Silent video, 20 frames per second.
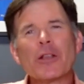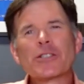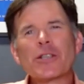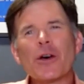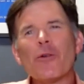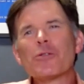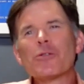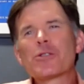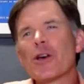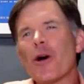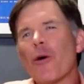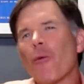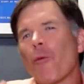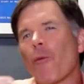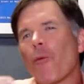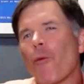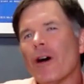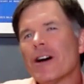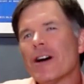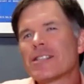So
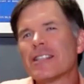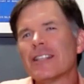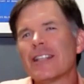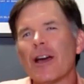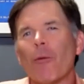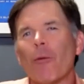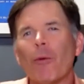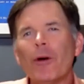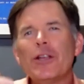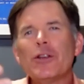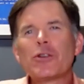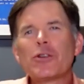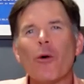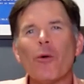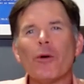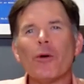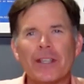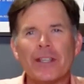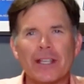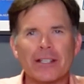what's the deal? Where are you
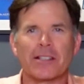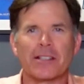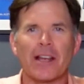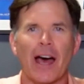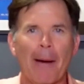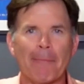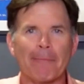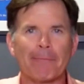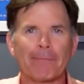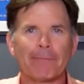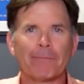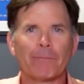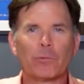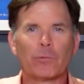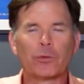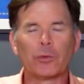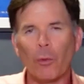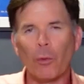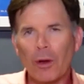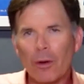going this time?
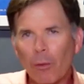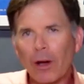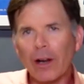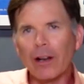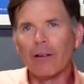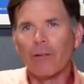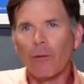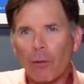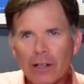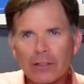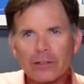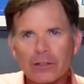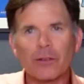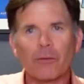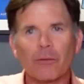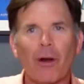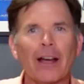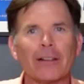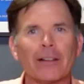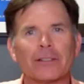So what is the
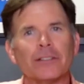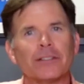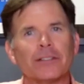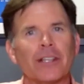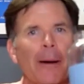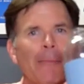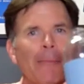route this time?